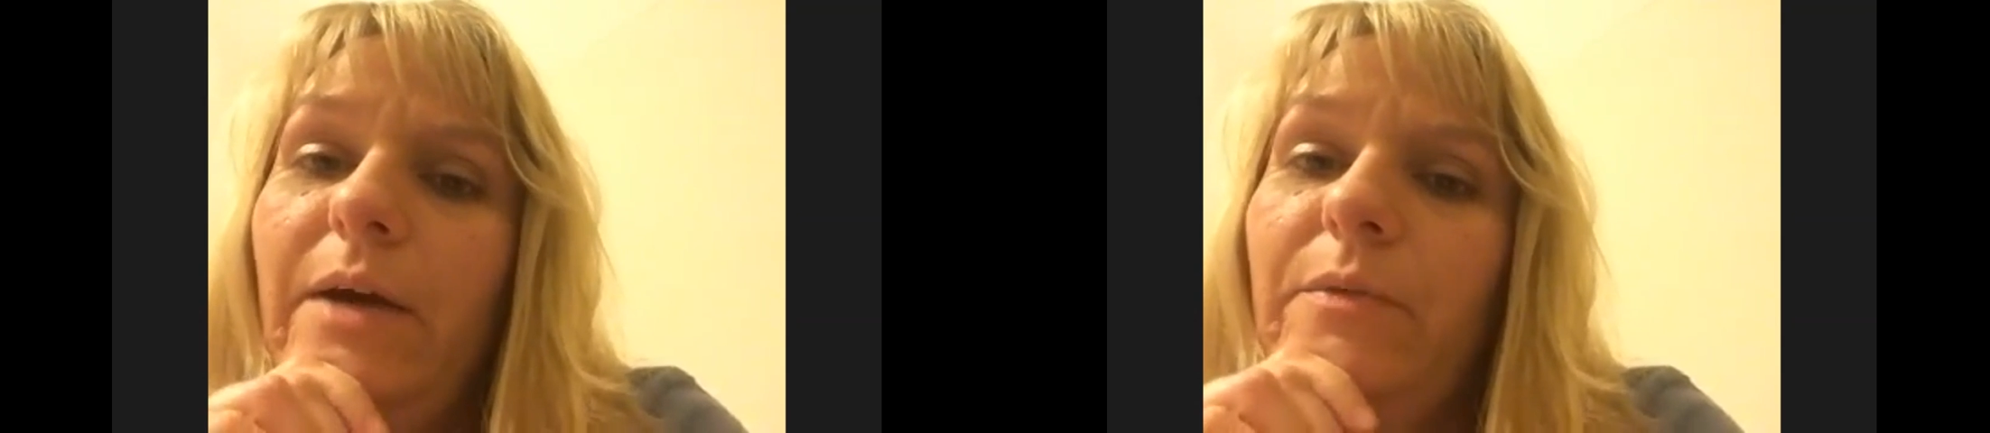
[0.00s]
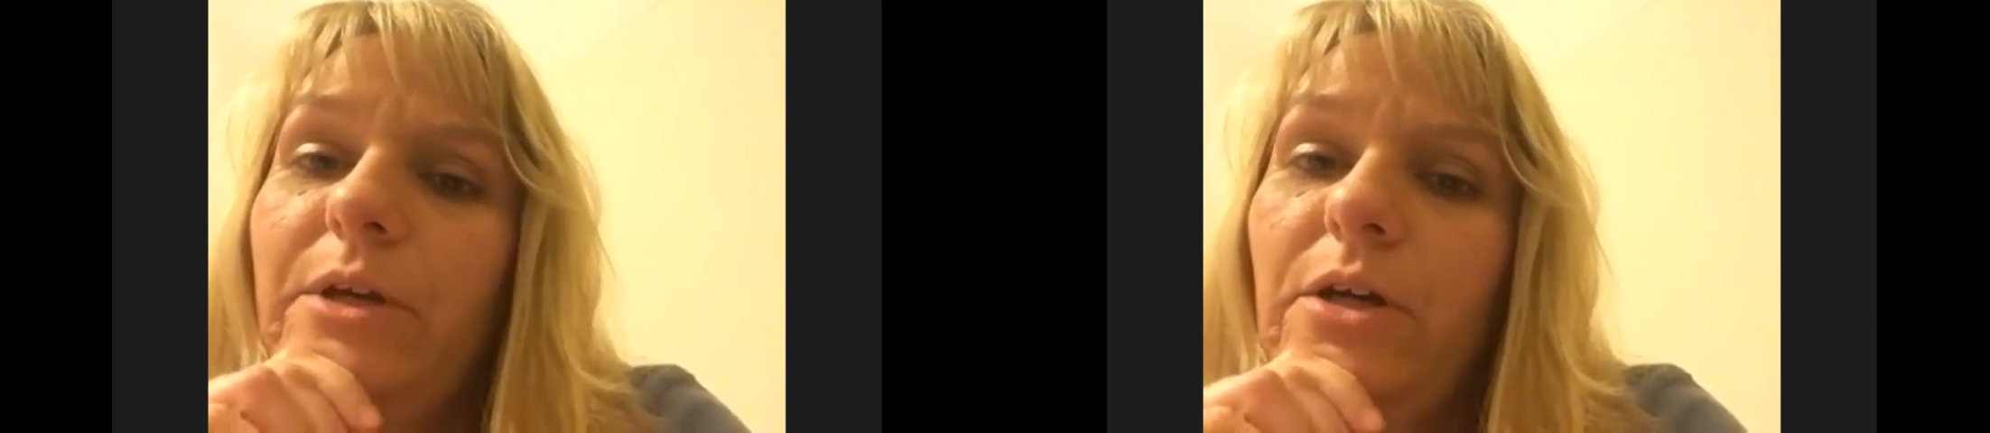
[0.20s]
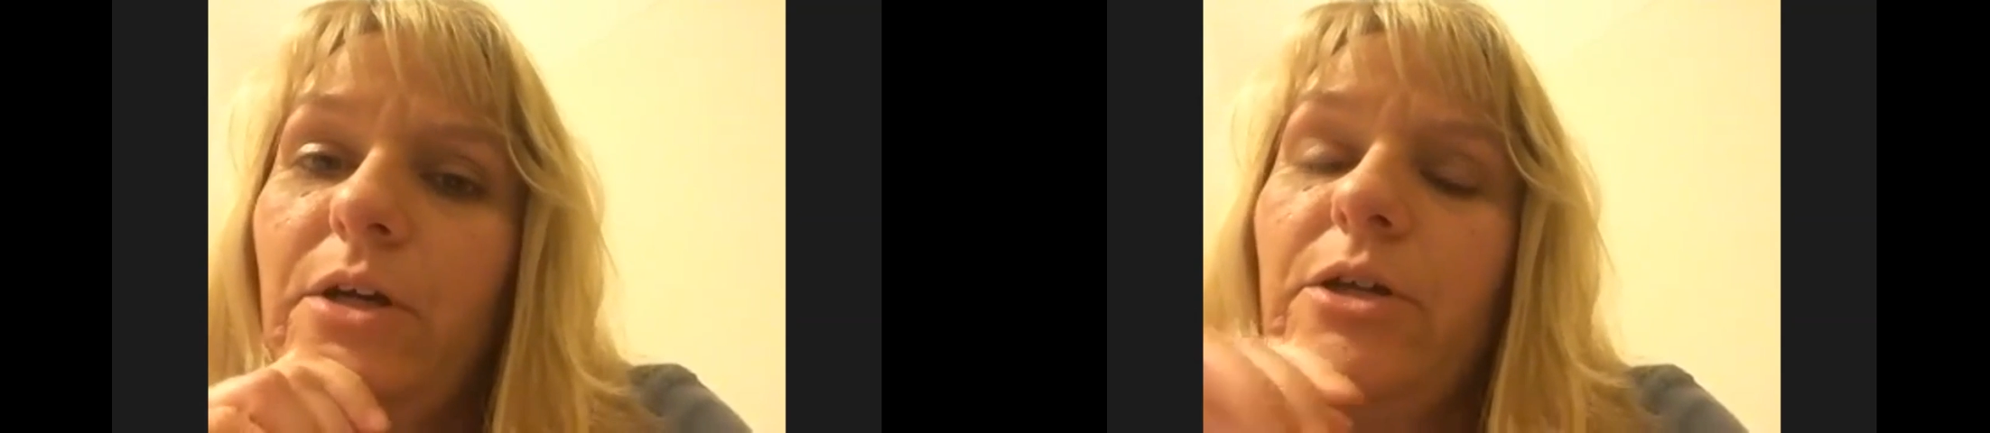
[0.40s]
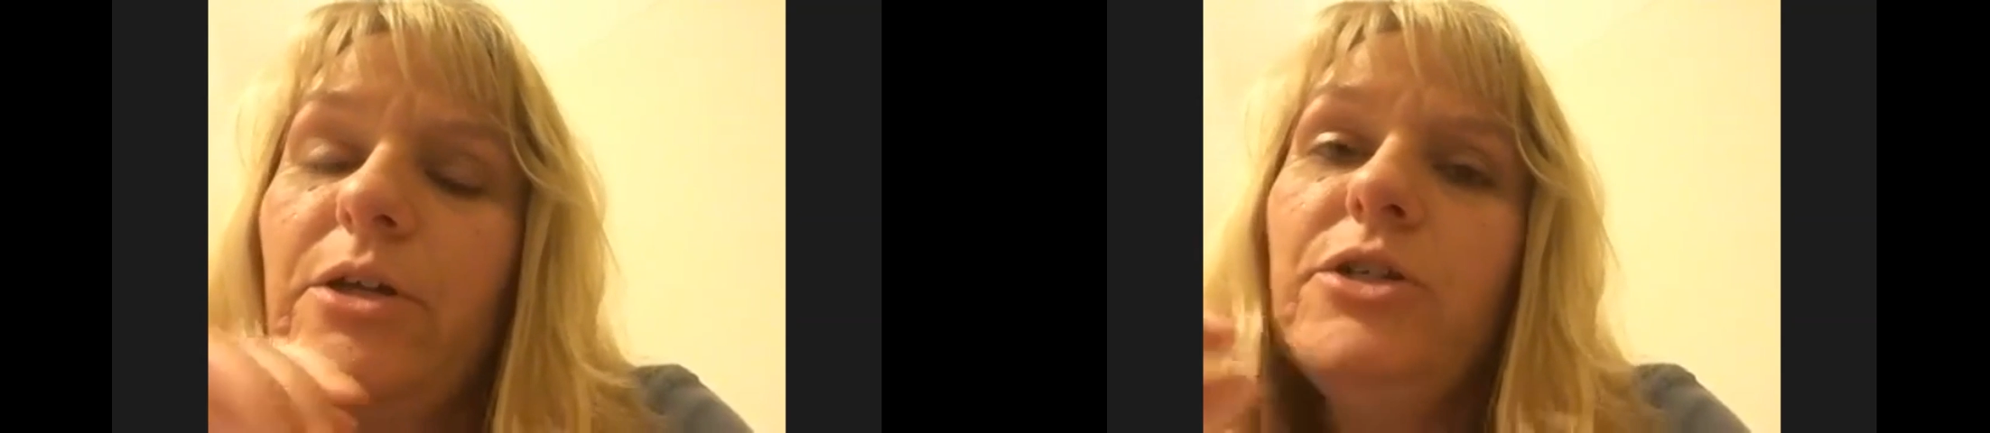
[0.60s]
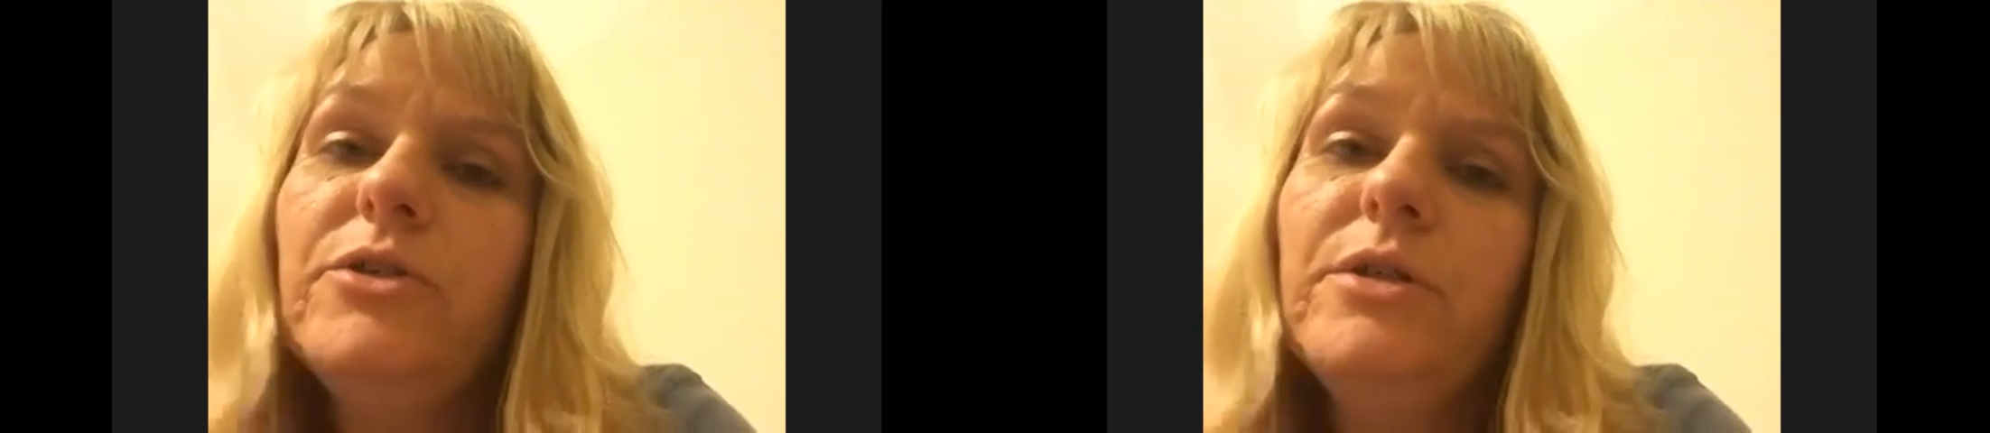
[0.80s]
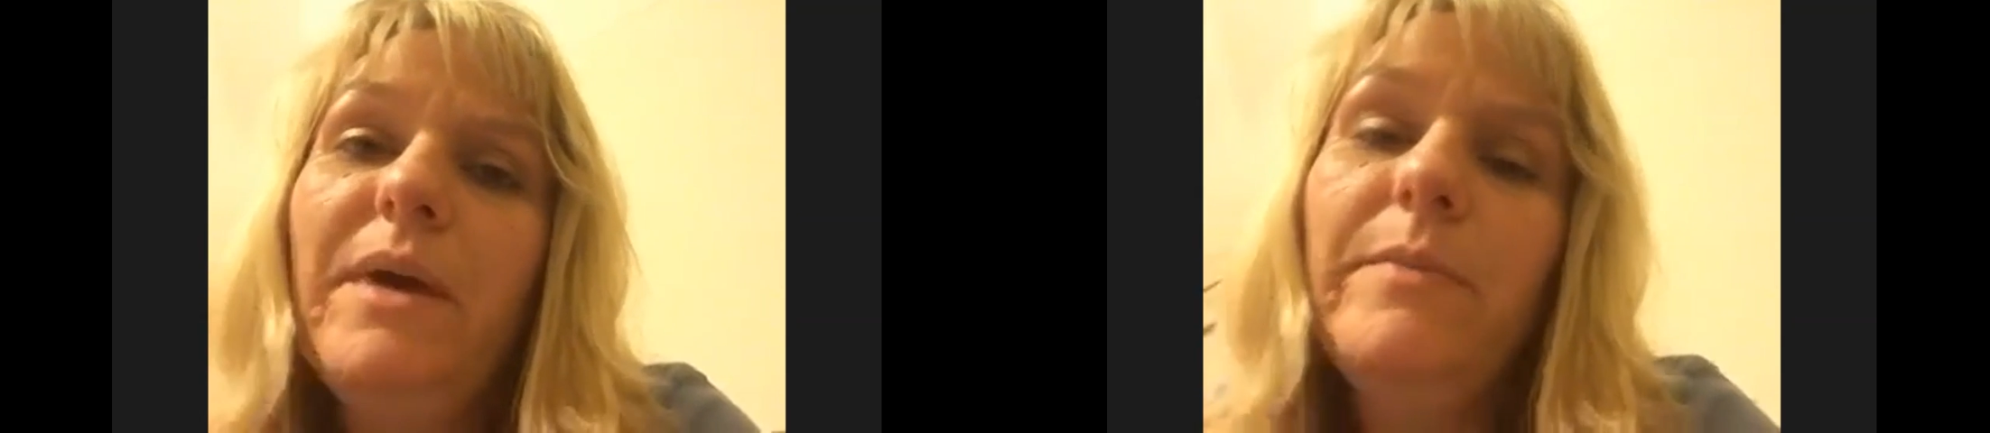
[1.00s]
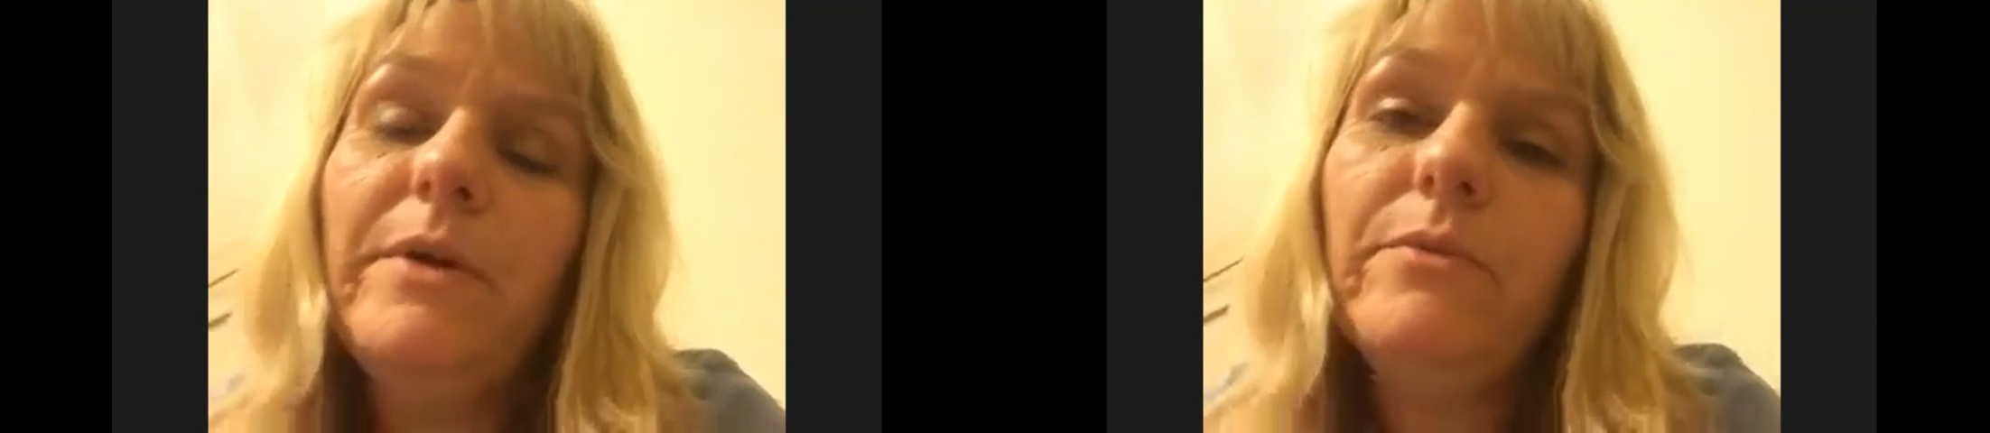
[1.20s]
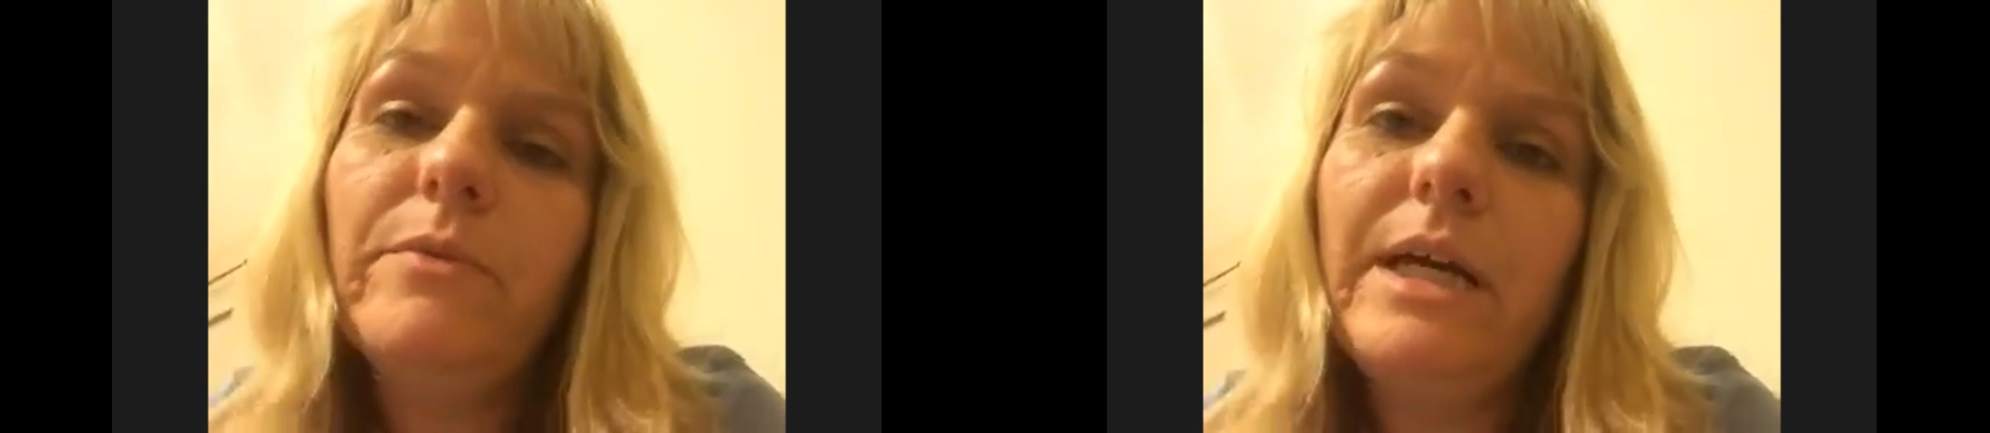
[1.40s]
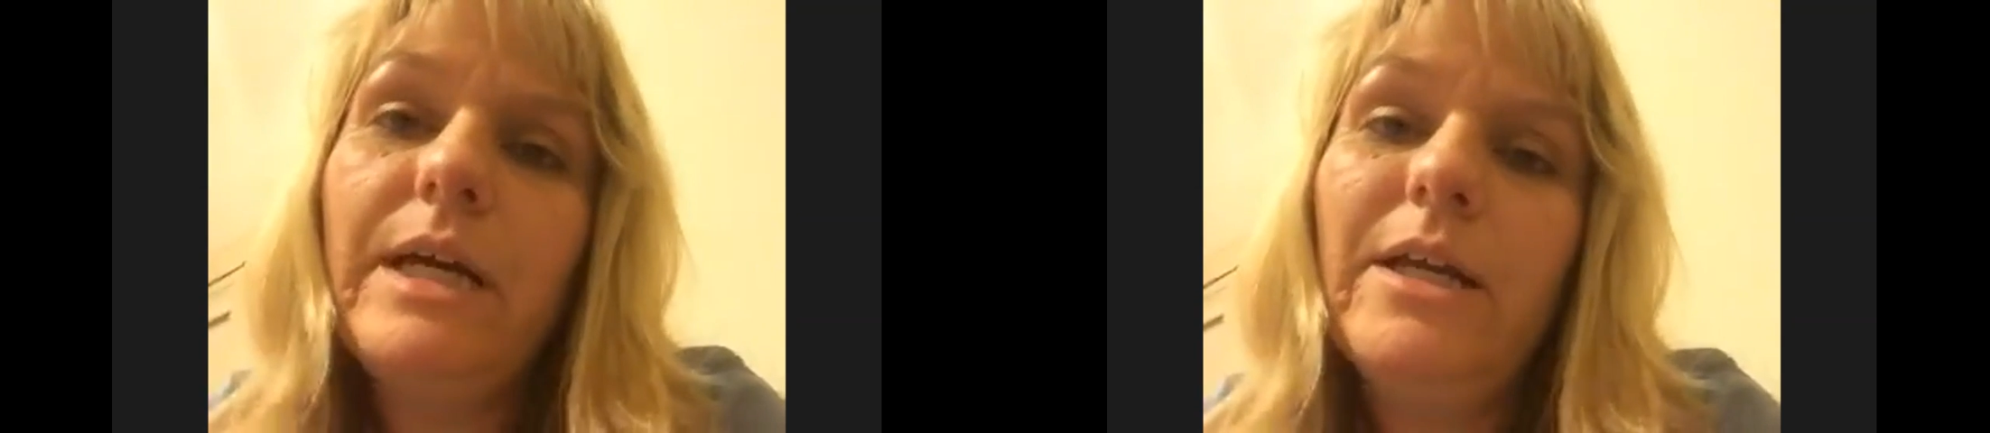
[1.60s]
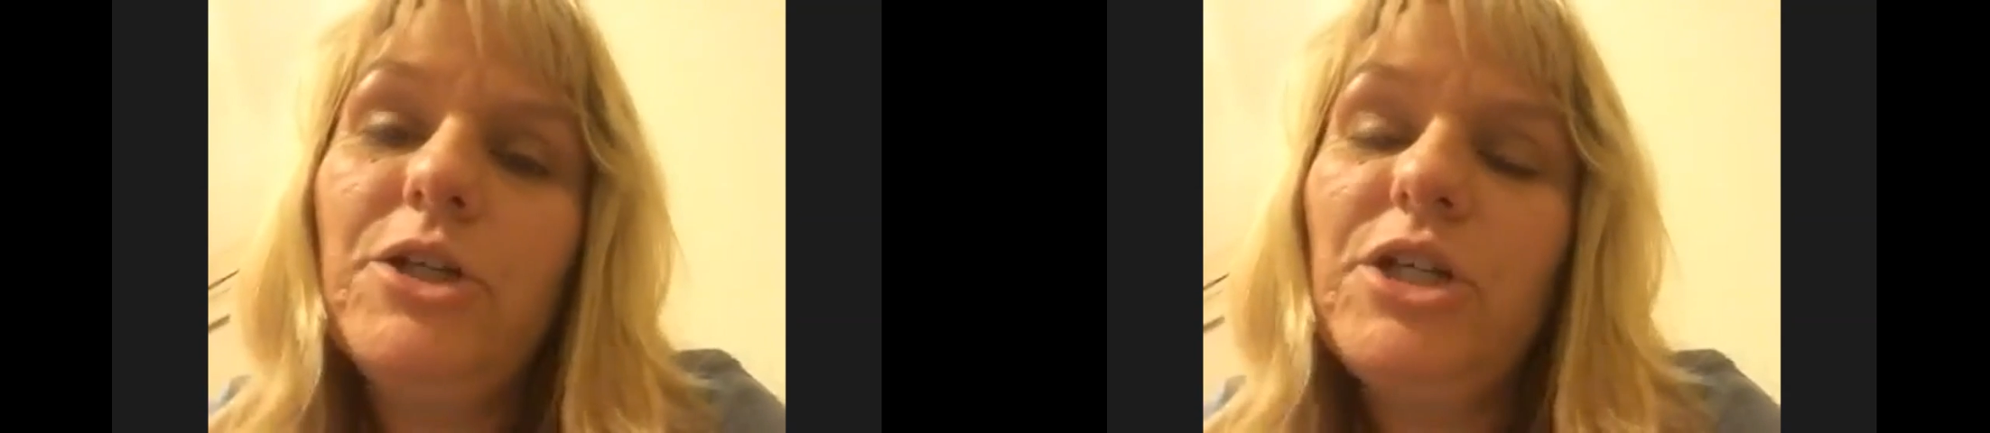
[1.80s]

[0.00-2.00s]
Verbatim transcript: and I would encourage you to maybe read a